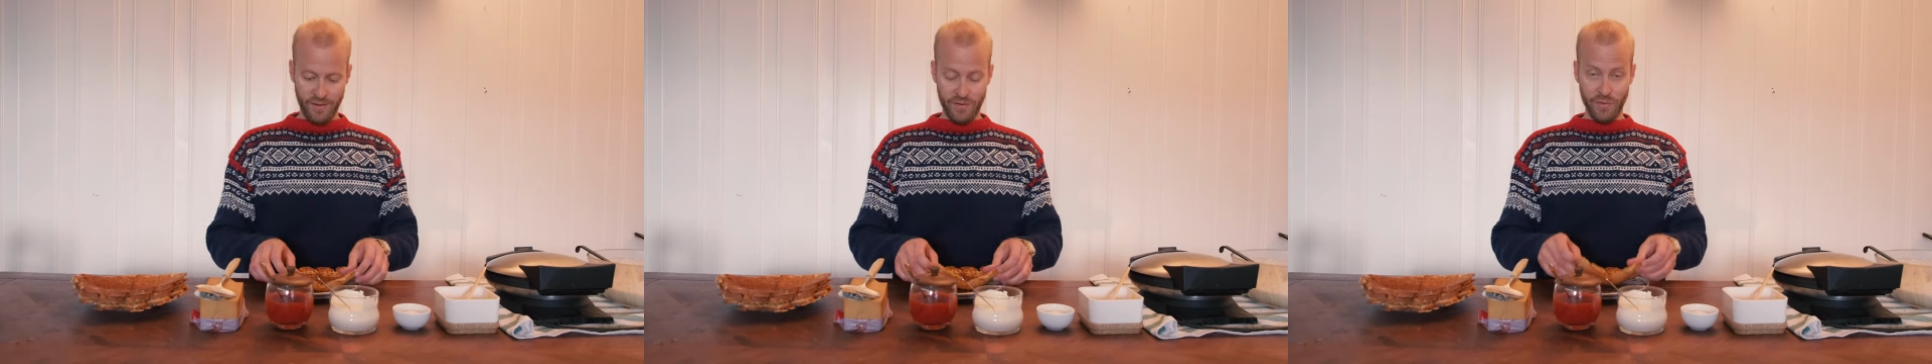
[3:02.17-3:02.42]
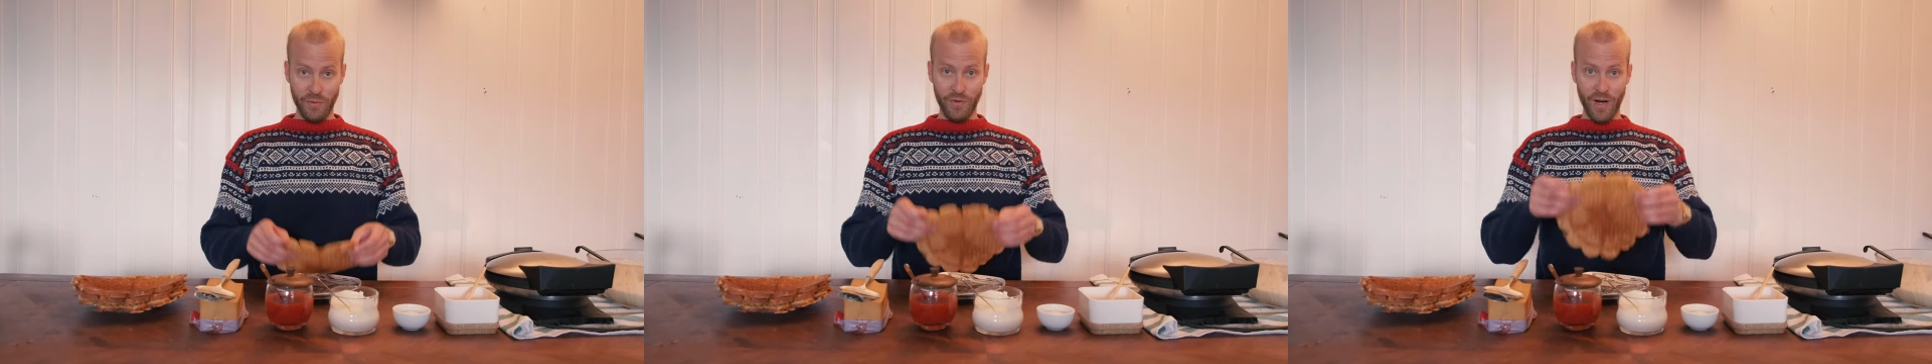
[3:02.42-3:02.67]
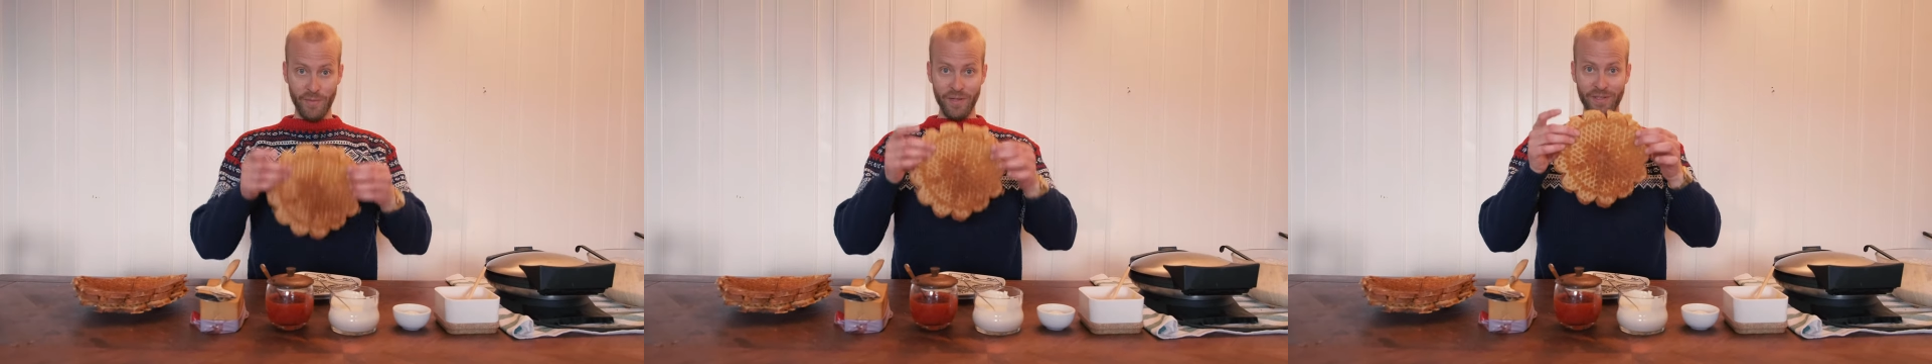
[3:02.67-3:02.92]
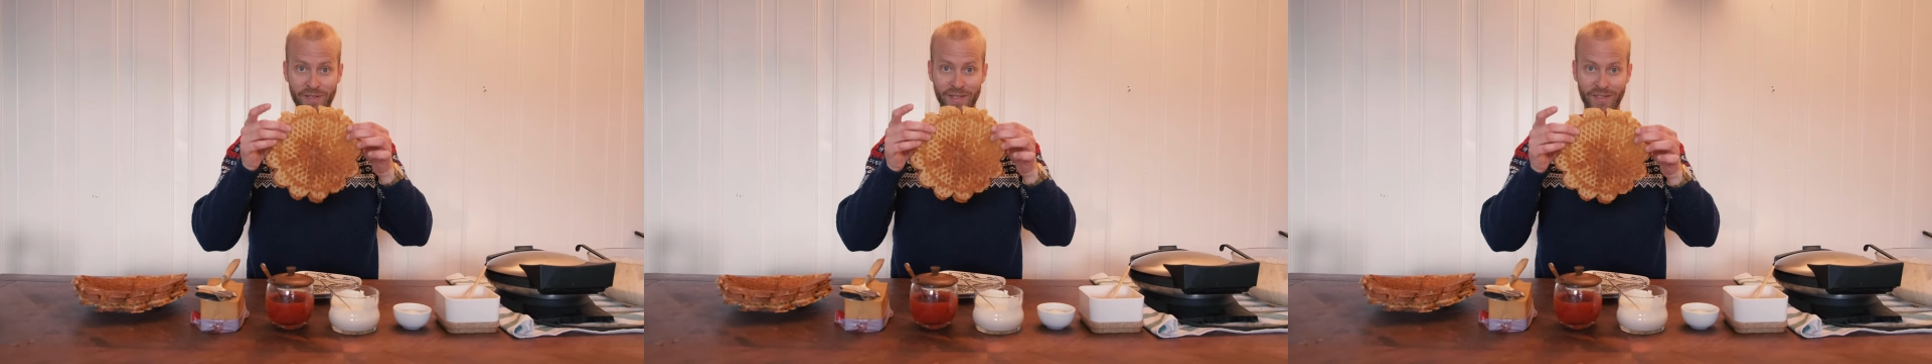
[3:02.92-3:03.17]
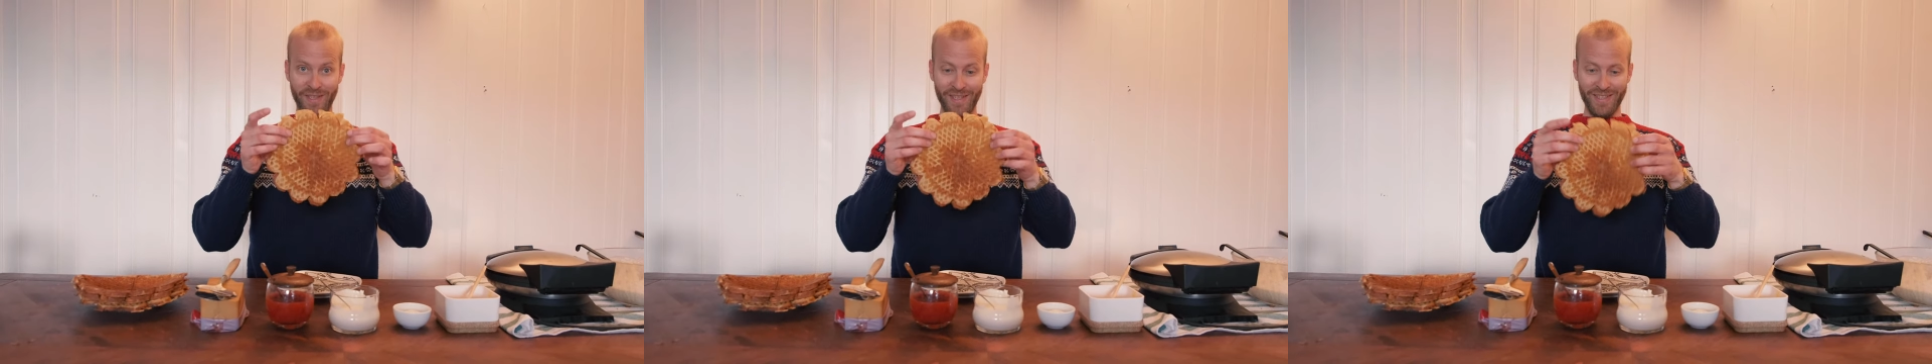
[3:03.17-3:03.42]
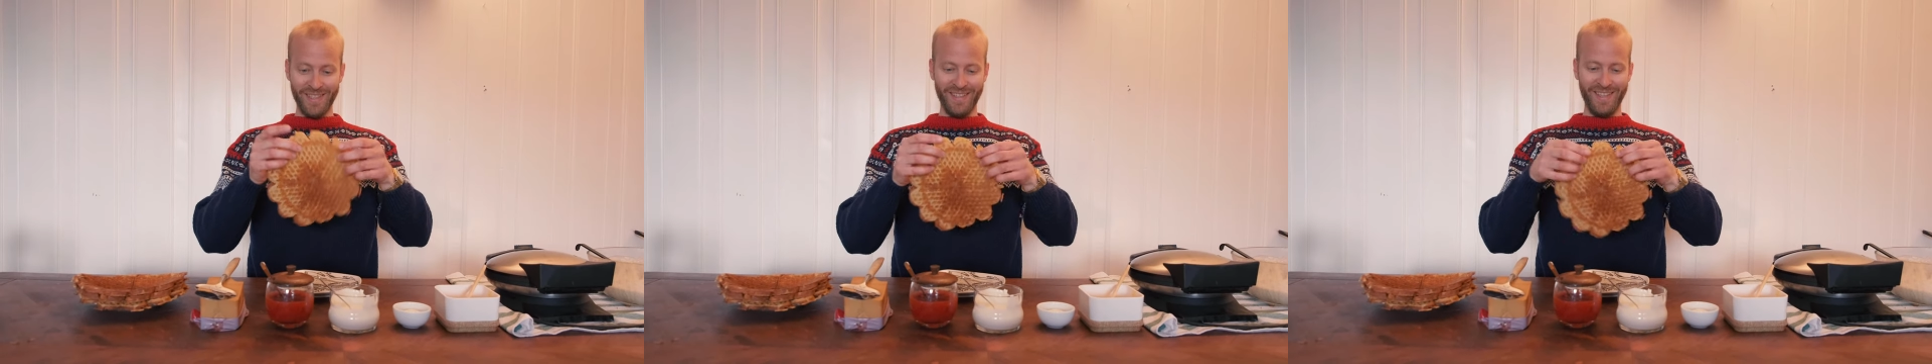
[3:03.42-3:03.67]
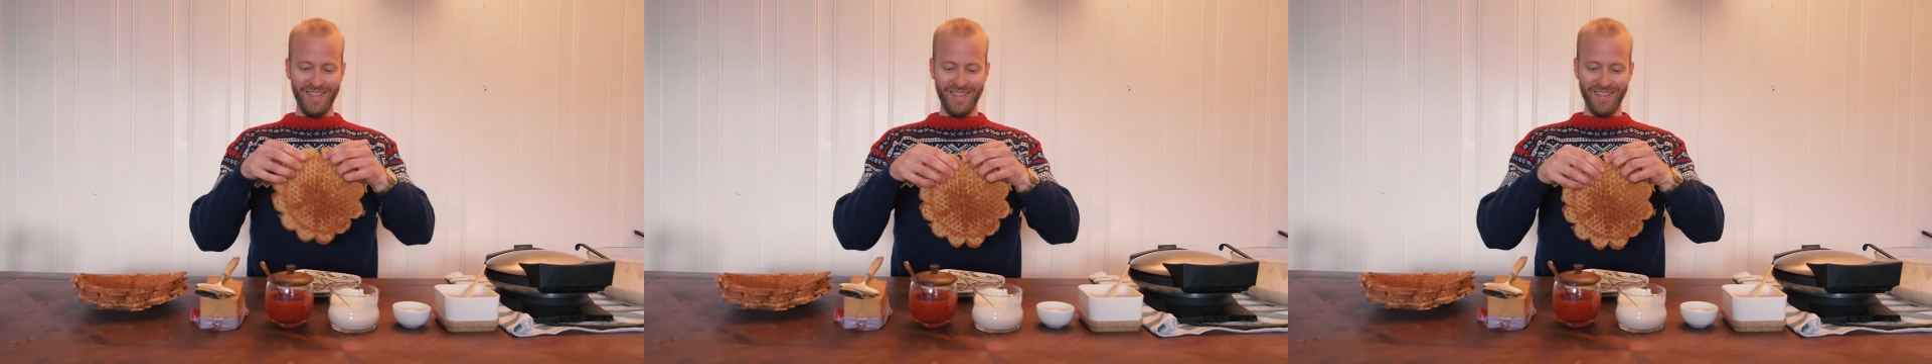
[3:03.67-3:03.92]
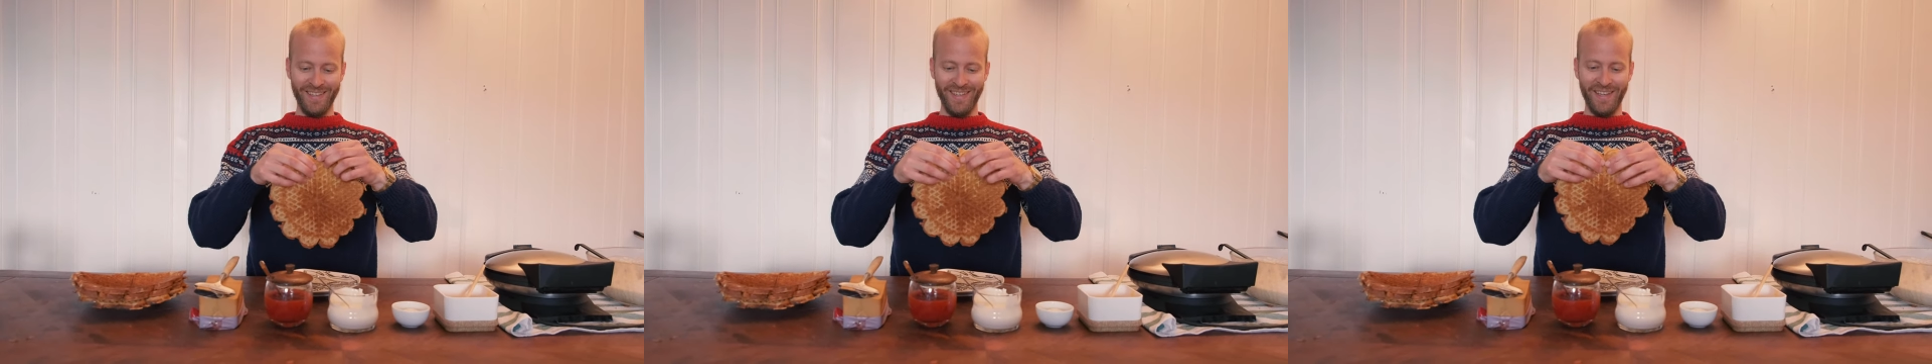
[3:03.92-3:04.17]
So you grab it like this
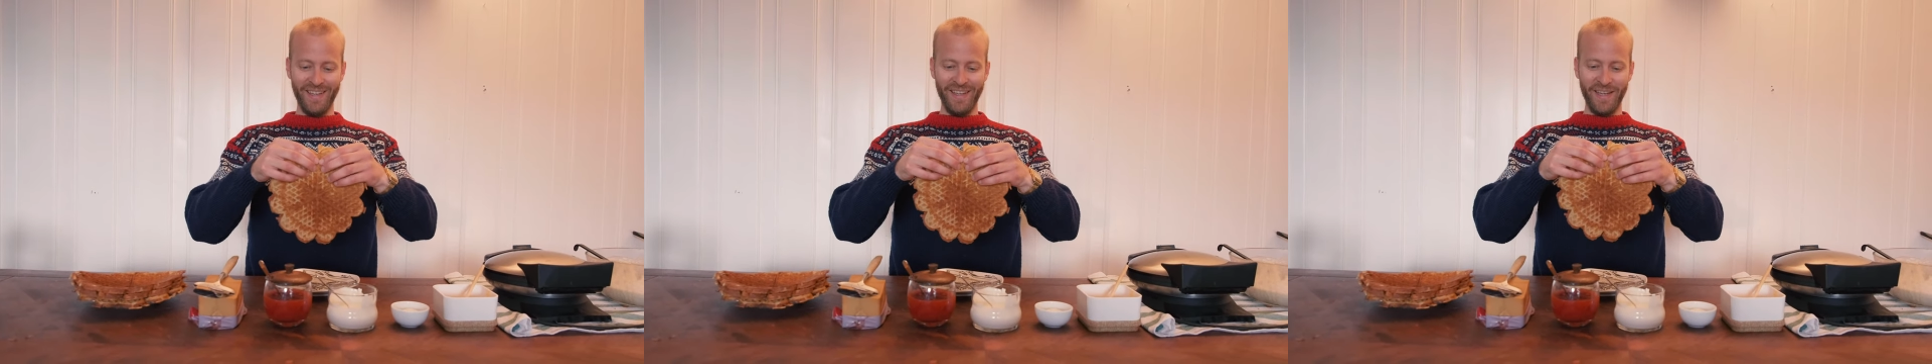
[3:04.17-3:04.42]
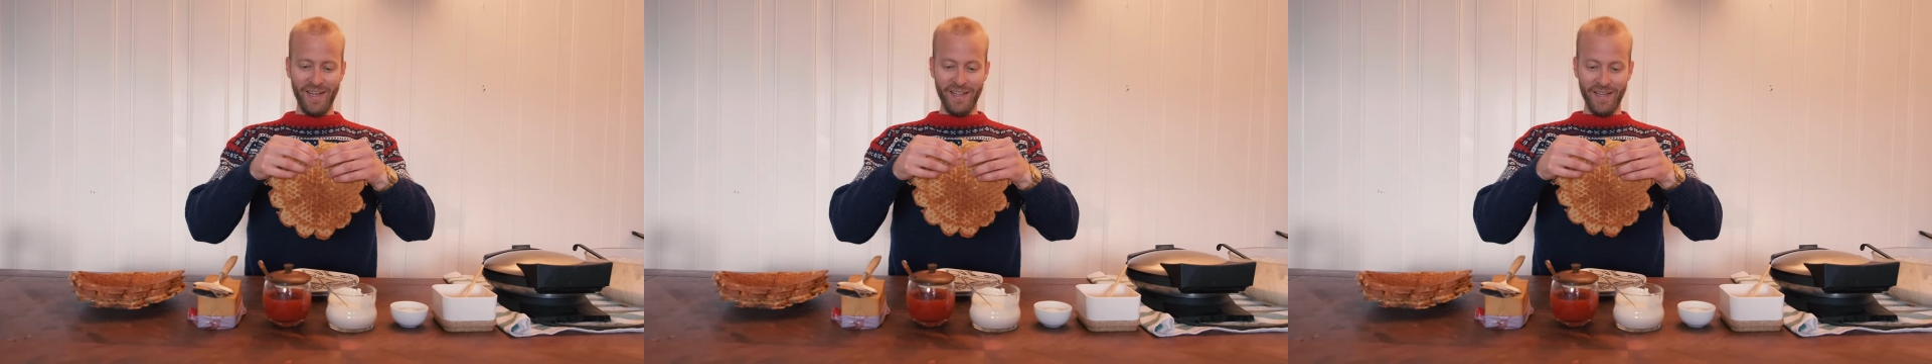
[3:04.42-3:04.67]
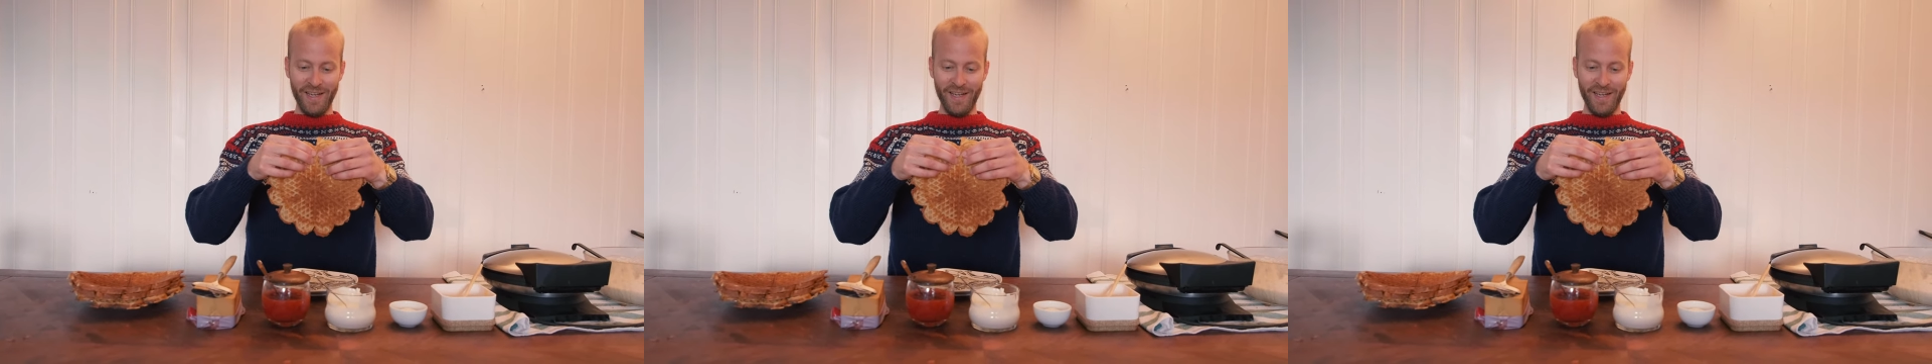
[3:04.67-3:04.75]
and